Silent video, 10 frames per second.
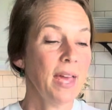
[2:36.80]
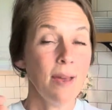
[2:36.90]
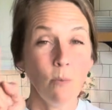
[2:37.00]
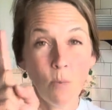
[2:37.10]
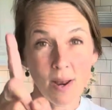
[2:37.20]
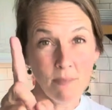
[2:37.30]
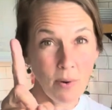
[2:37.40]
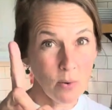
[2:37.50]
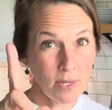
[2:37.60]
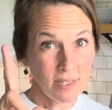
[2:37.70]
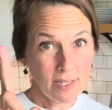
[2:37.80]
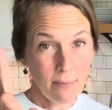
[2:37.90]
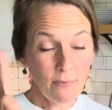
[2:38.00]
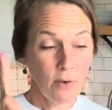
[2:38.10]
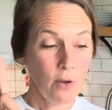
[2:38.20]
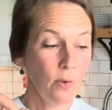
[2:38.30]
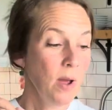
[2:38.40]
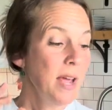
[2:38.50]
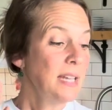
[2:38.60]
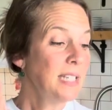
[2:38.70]
One bonus tip for you,
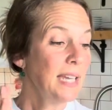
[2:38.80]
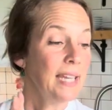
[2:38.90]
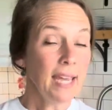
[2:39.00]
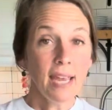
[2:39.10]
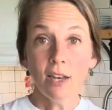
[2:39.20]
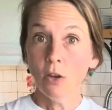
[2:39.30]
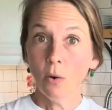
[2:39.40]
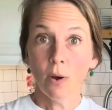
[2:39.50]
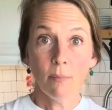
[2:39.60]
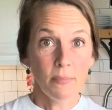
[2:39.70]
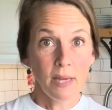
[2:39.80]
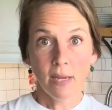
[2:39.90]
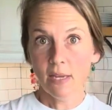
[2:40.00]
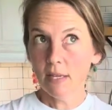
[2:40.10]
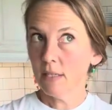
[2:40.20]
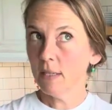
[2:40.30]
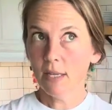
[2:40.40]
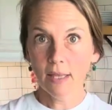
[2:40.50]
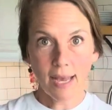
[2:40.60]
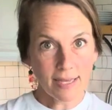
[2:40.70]
to get your peonies
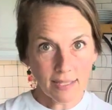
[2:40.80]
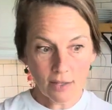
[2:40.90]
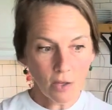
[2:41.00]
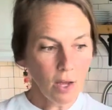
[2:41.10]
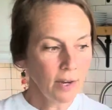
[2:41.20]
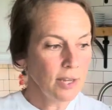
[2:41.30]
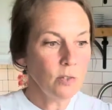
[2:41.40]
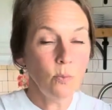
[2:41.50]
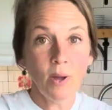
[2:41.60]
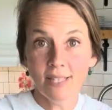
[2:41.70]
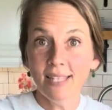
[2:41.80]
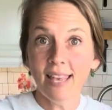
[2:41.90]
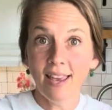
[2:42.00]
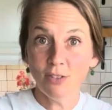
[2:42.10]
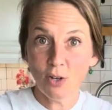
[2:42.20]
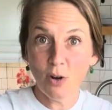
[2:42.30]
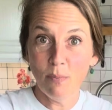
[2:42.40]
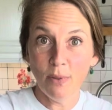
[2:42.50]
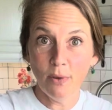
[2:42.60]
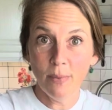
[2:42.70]
to last the longest once they have started
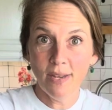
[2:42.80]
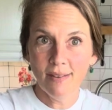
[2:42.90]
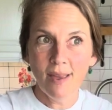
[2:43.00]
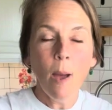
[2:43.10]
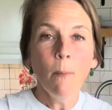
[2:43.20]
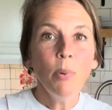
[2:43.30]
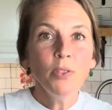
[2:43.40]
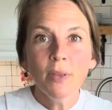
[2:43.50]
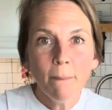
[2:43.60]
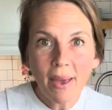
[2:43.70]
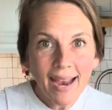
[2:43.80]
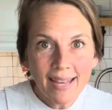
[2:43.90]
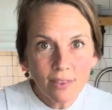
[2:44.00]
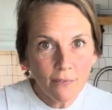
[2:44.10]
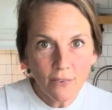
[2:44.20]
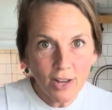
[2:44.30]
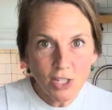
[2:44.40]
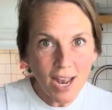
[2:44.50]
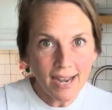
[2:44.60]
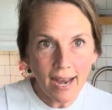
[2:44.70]
blooming, put them back in the fridge
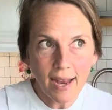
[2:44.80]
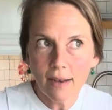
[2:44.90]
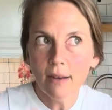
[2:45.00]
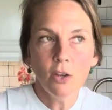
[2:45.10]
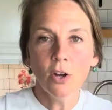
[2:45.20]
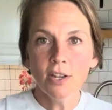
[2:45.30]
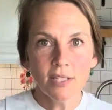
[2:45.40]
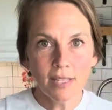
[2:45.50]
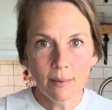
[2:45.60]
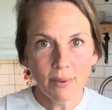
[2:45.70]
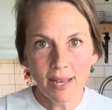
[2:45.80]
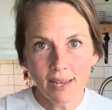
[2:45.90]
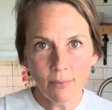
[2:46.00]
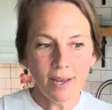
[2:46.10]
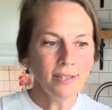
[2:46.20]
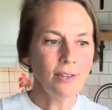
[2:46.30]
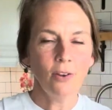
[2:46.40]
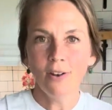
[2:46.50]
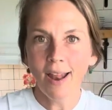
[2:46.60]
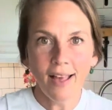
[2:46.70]
at night. You're asleep anyways,
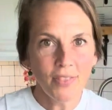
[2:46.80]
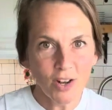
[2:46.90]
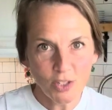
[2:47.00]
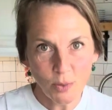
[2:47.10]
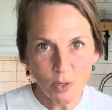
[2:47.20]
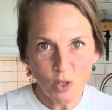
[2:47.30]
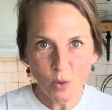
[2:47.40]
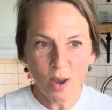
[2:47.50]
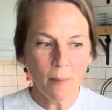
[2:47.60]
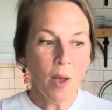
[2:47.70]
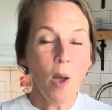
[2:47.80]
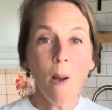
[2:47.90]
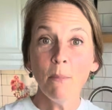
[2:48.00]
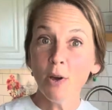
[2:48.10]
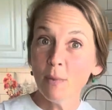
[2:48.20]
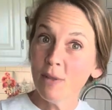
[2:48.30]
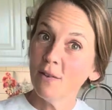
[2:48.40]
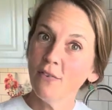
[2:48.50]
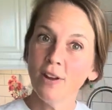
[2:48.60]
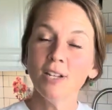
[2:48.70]
you're not there to enjoy them. Put them in the
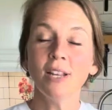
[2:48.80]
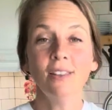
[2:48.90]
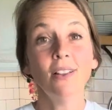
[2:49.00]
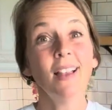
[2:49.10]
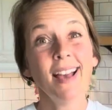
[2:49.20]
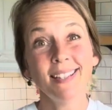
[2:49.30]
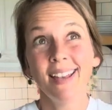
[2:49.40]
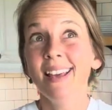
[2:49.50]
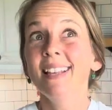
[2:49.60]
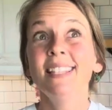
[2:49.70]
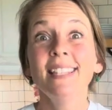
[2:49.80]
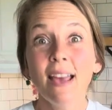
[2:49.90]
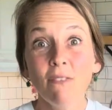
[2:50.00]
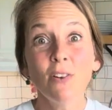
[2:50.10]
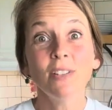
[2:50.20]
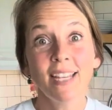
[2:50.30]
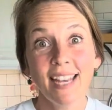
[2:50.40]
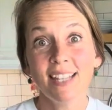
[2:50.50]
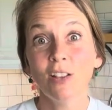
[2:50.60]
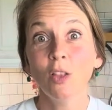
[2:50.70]
fridge and they'll last several
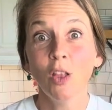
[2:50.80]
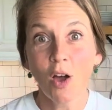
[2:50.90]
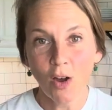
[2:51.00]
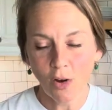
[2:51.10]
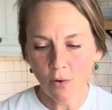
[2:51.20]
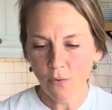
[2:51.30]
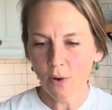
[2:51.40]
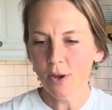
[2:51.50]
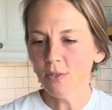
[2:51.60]
days longer for you.